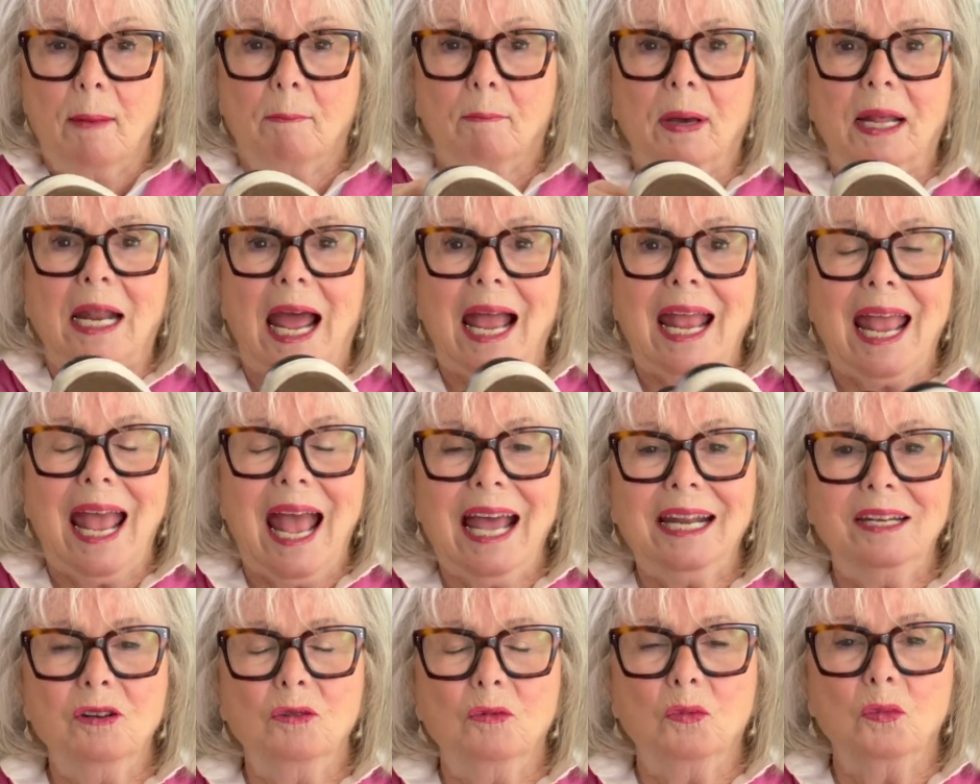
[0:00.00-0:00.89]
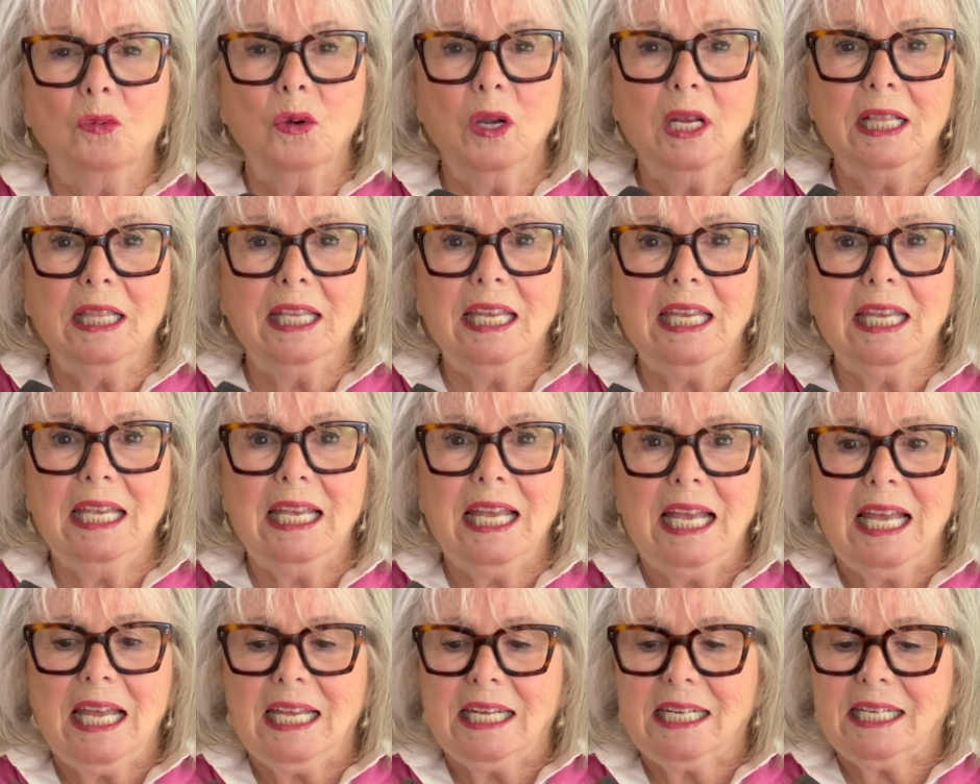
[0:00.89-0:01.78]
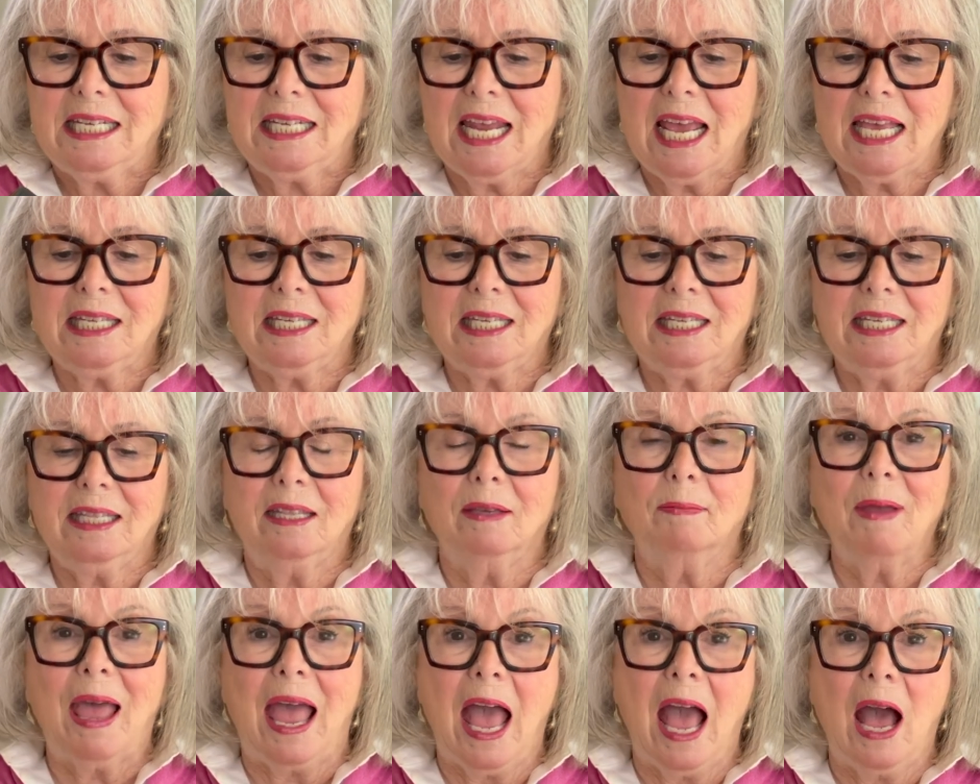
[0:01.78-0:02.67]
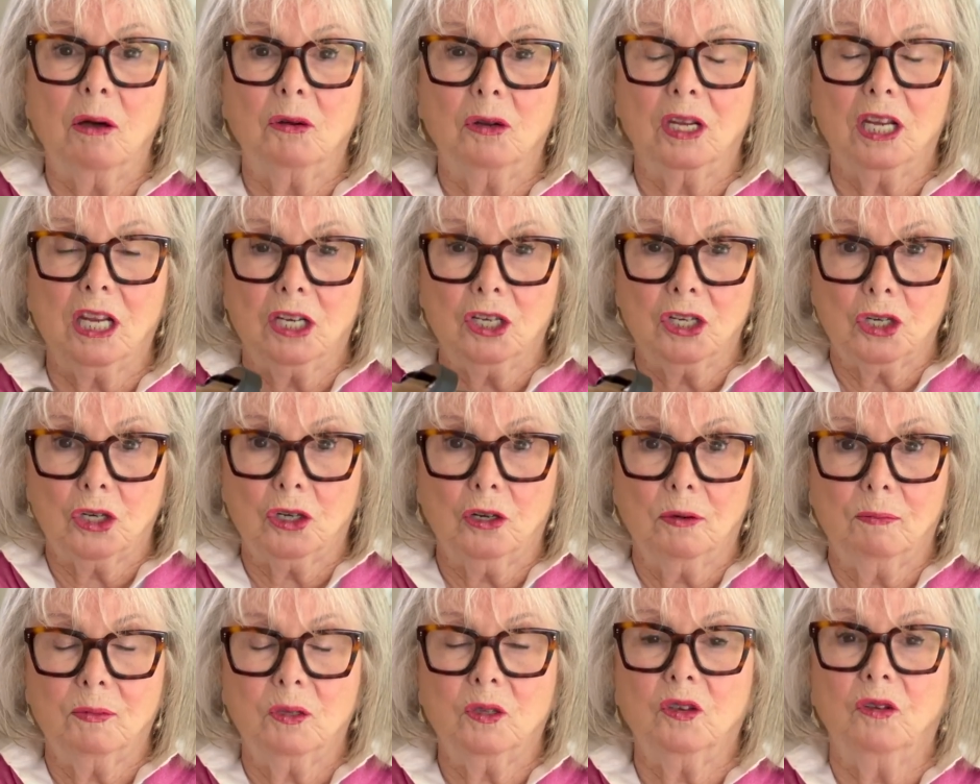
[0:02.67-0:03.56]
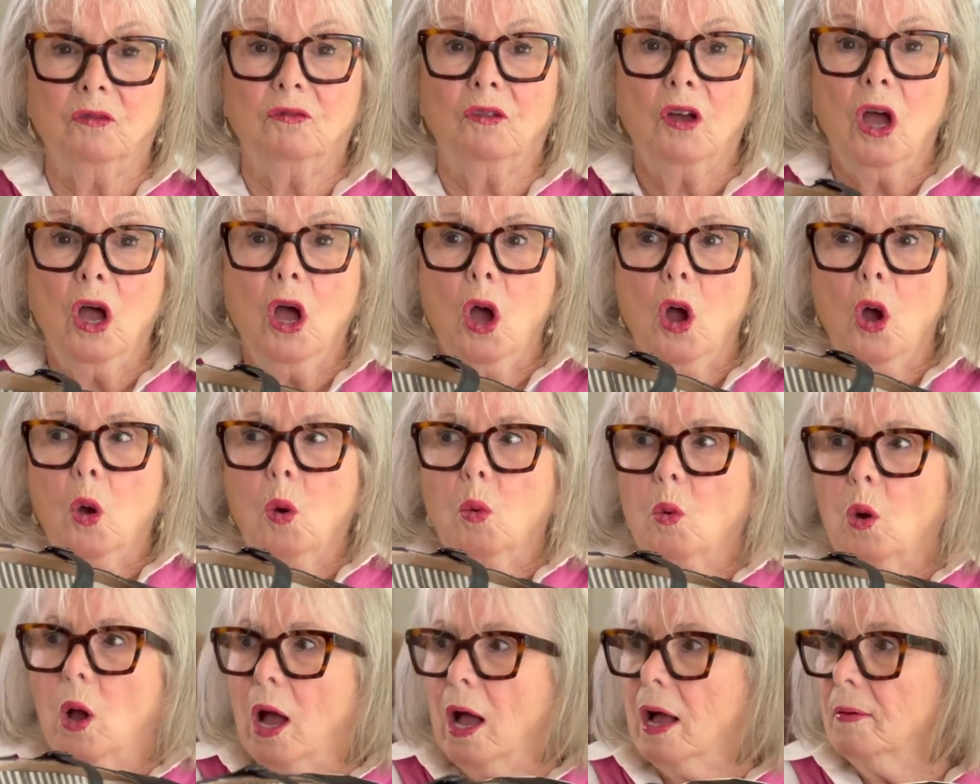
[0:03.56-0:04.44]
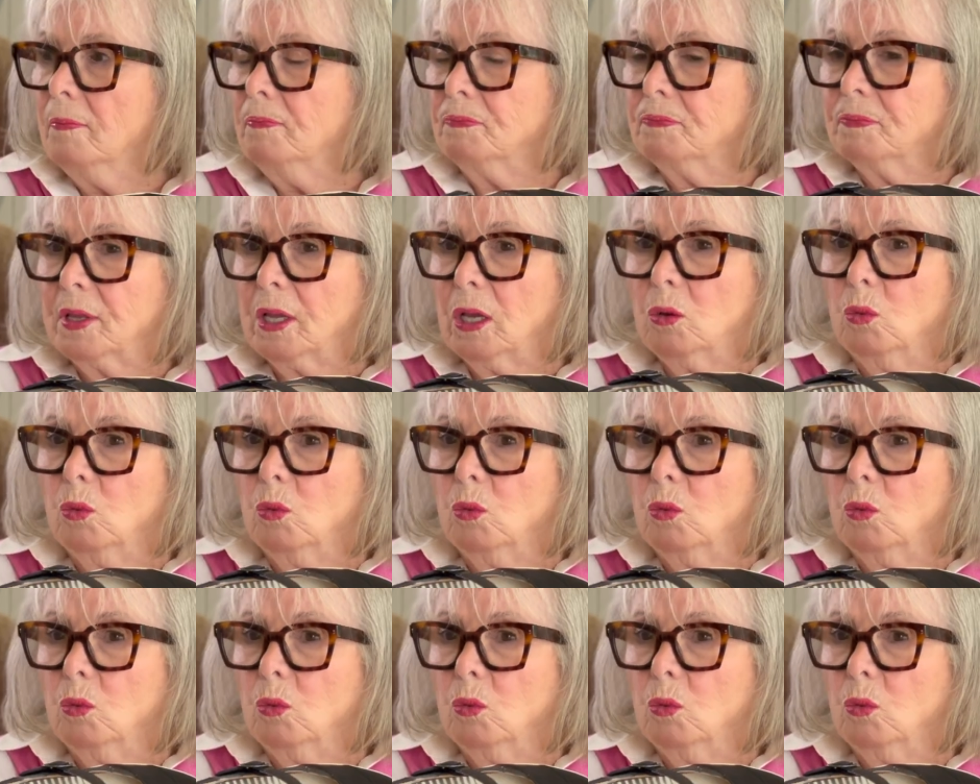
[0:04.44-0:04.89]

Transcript: but I hadn't really tested them out in terms of um,